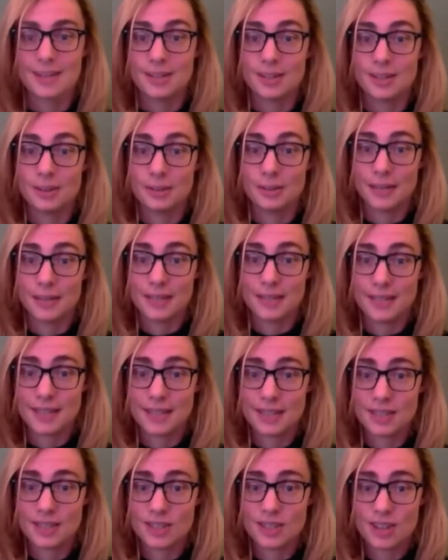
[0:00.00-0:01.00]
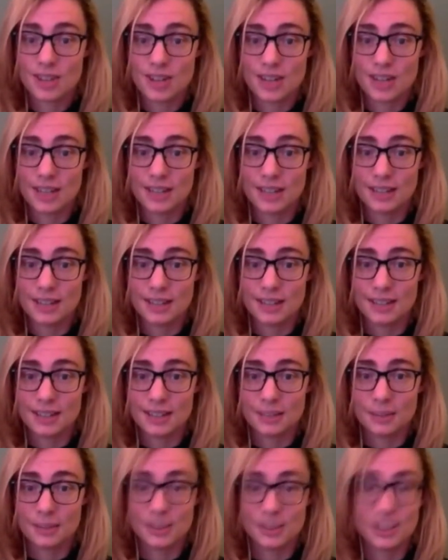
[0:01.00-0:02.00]
you're ready to get started,
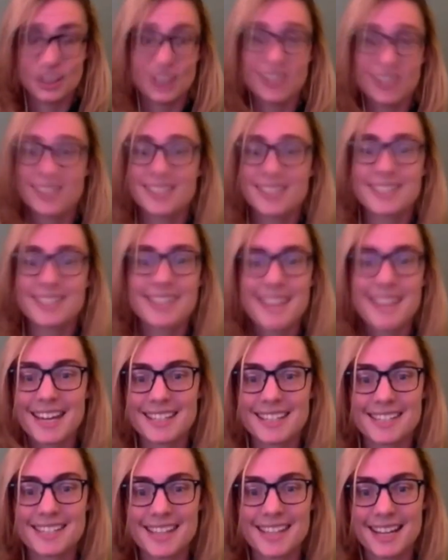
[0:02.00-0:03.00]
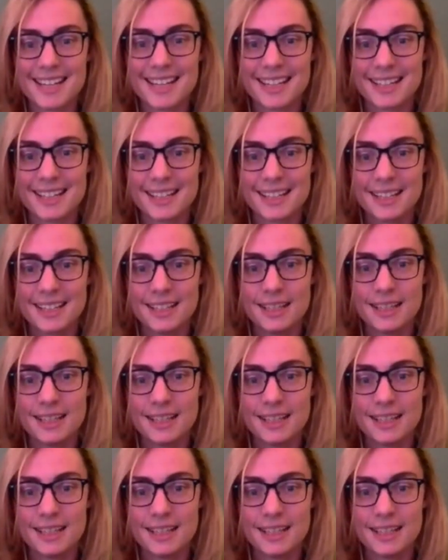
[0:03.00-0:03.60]
which is exciting.